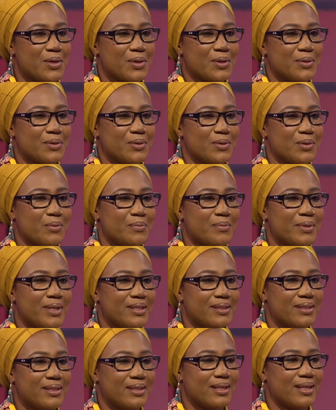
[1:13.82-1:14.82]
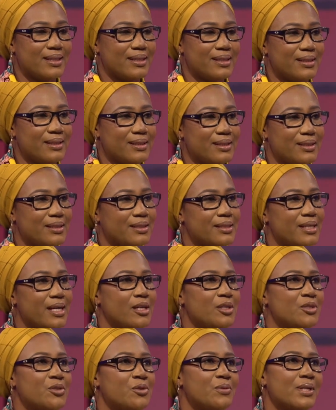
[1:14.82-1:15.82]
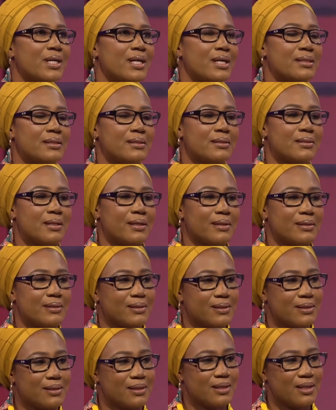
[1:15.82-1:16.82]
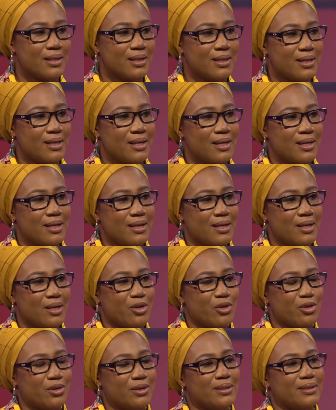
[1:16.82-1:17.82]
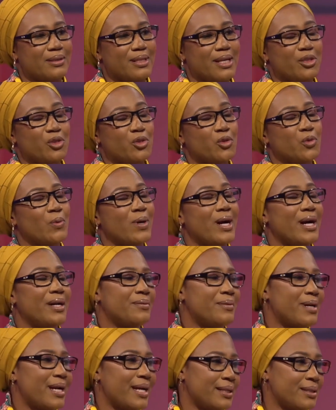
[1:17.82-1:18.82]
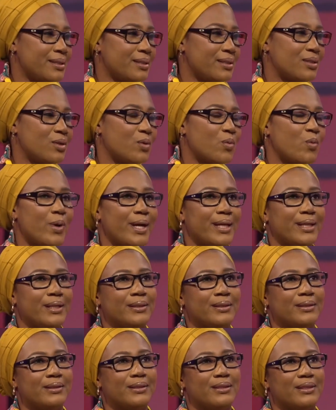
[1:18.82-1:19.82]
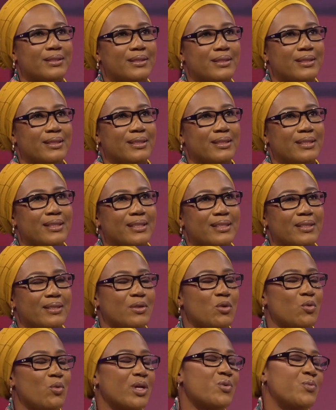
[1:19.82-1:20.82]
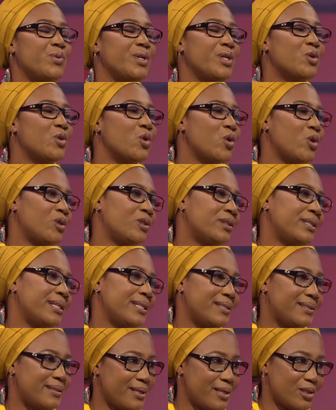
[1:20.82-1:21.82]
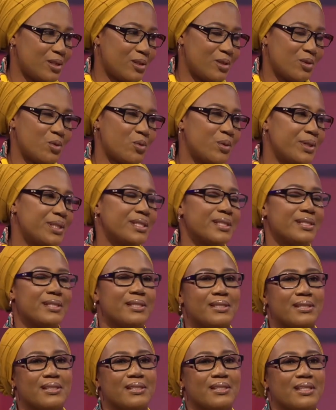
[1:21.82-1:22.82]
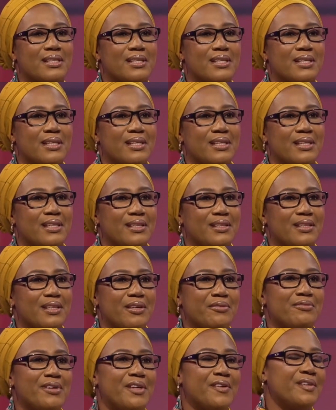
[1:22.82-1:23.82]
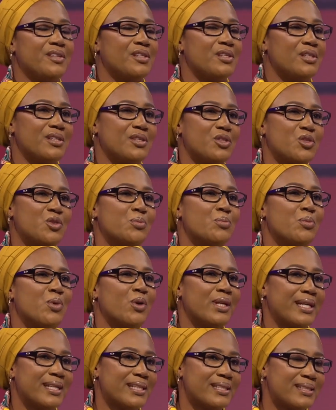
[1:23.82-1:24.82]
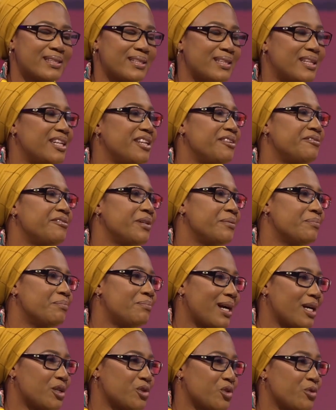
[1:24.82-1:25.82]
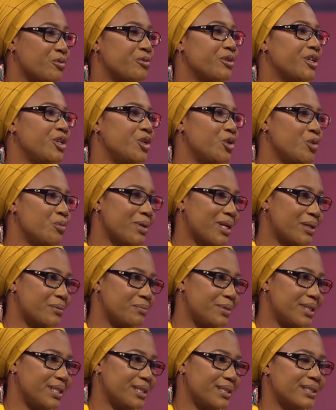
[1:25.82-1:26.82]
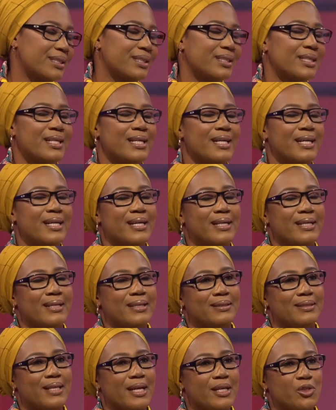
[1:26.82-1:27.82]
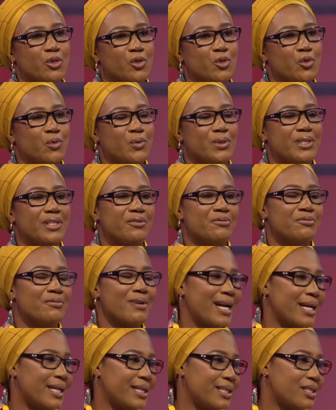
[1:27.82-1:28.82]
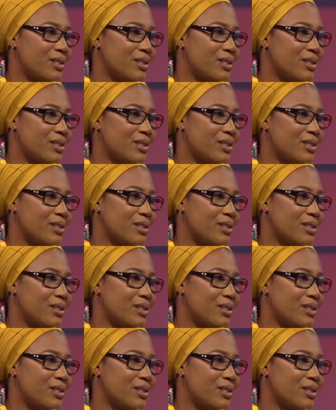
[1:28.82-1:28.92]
So basically, childhood cancers tend to arise when what we call the cell, which is the very smallest living part of a human being, tends to divide